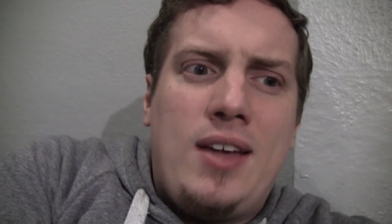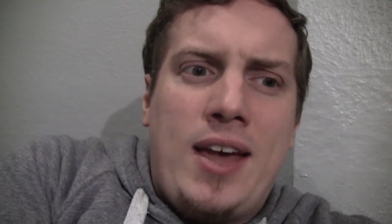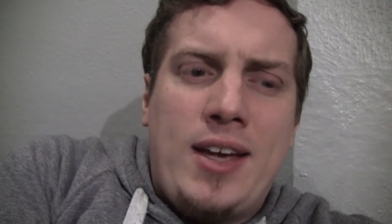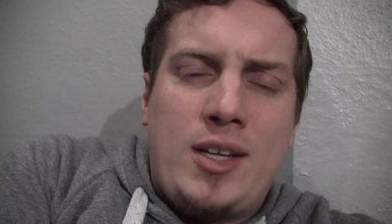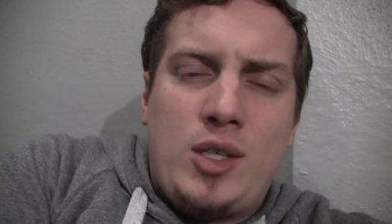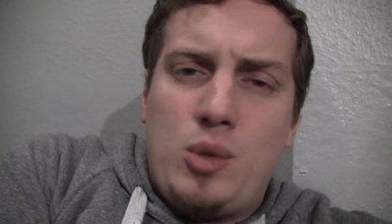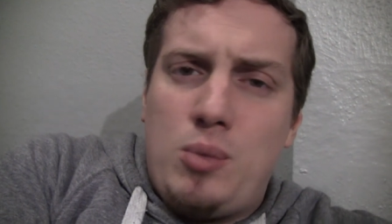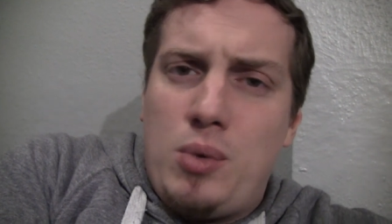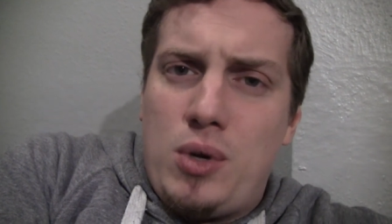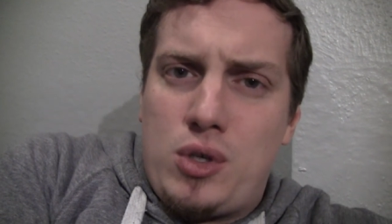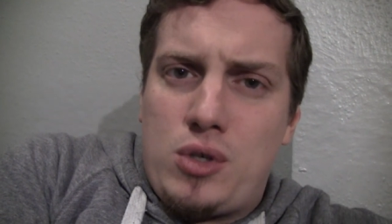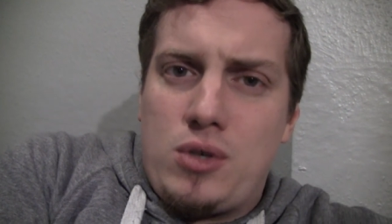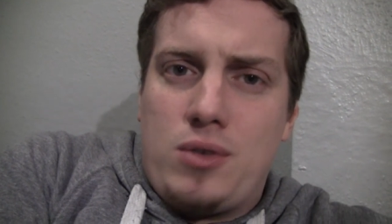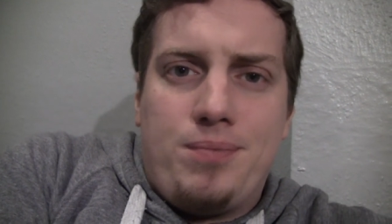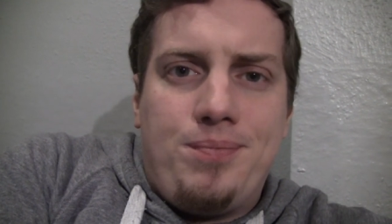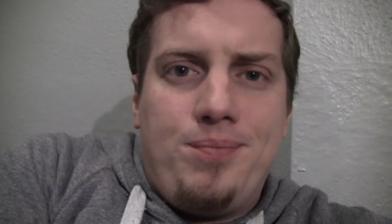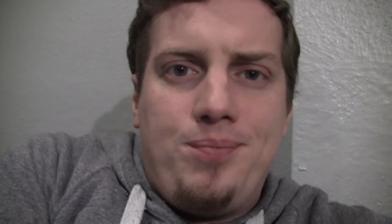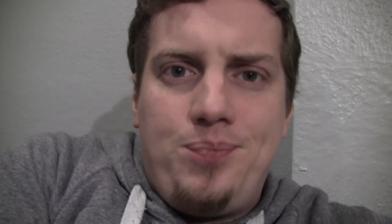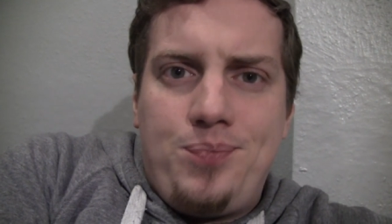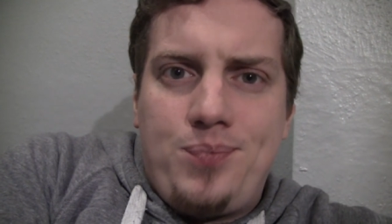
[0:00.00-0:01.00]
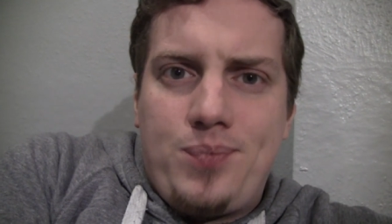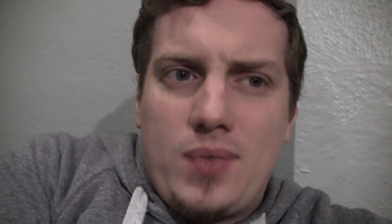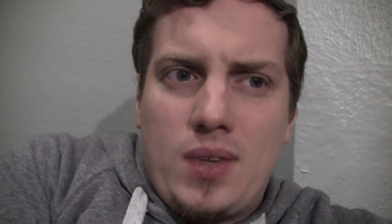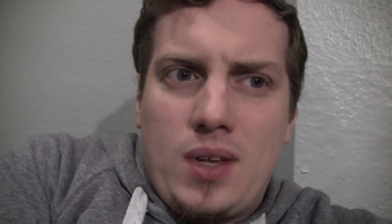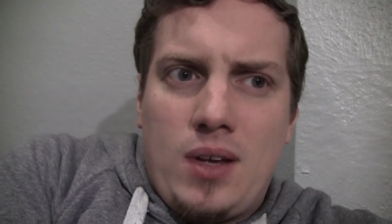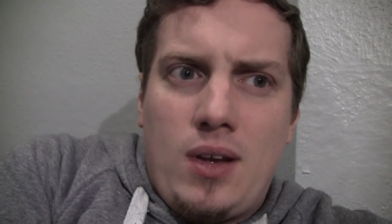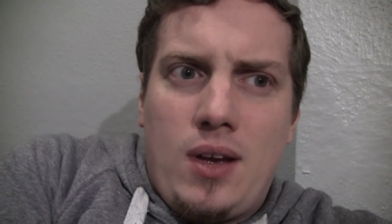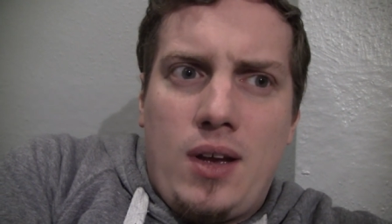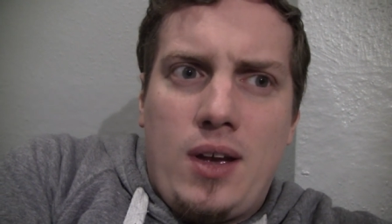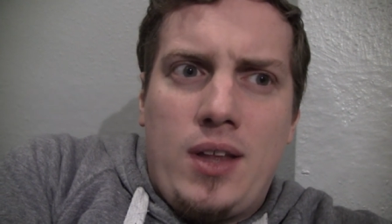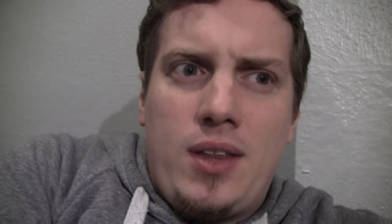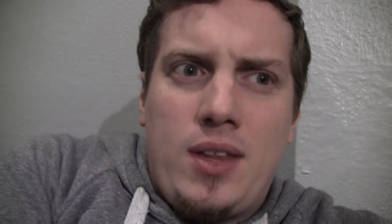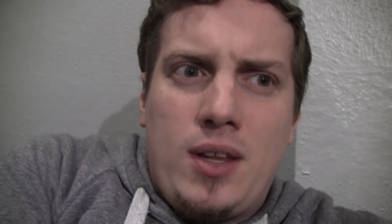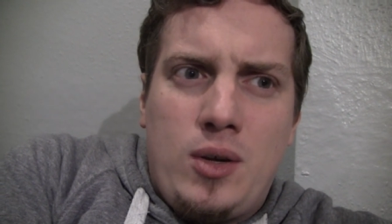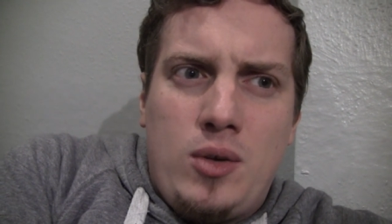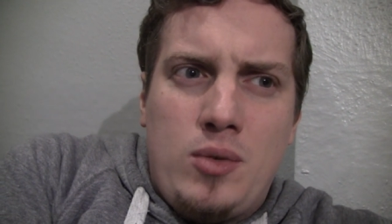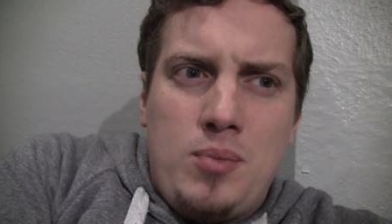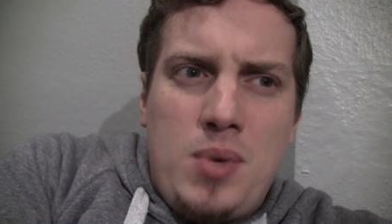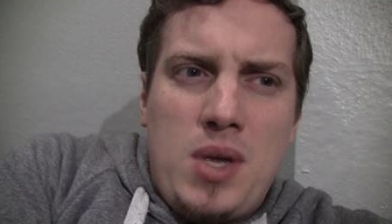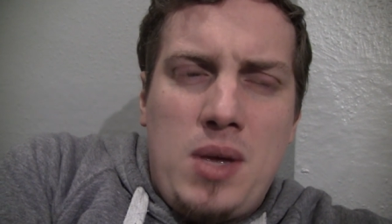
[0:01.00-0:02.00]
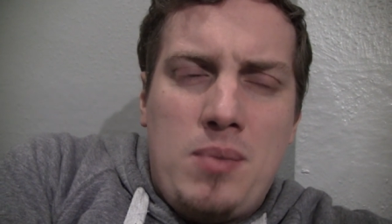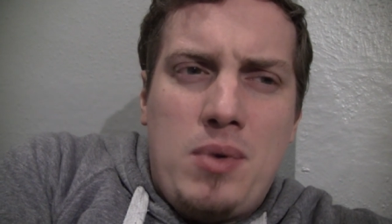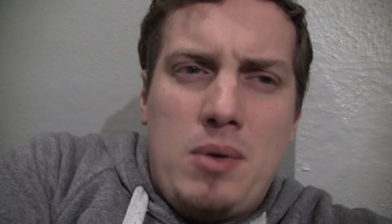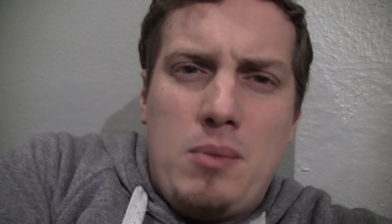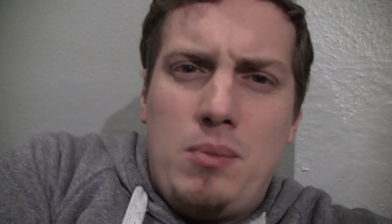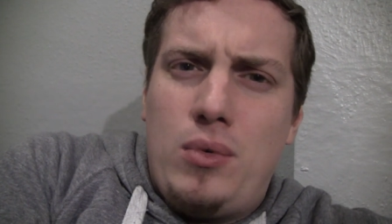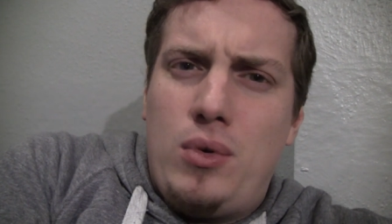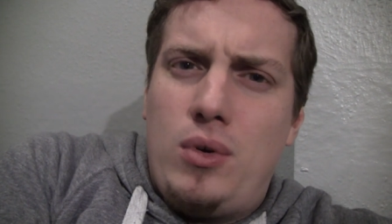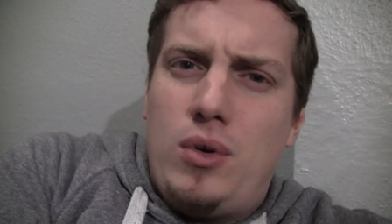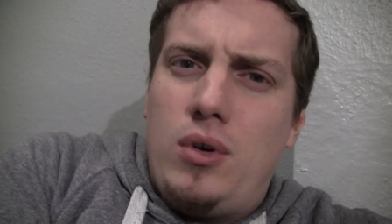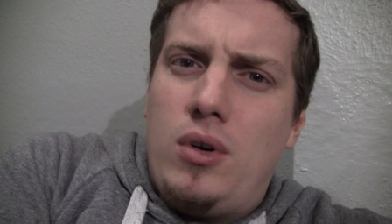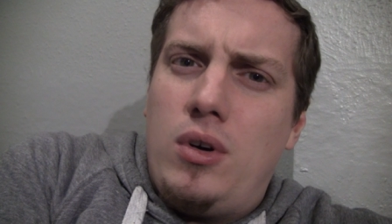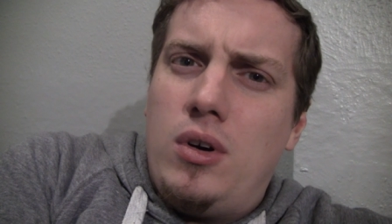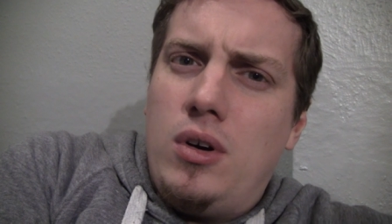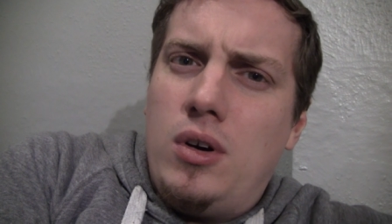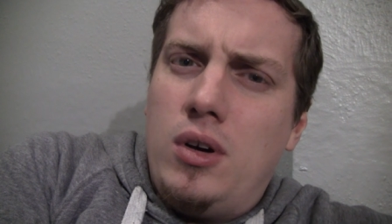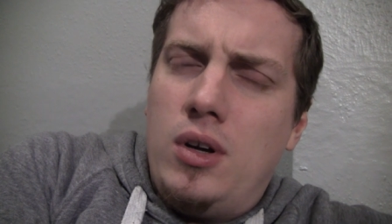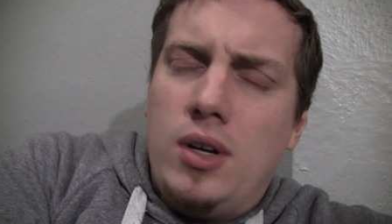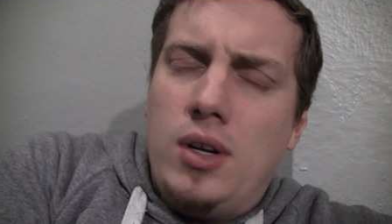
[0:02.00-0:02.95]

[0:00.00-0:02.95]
exhibition uh, that will be a bit more.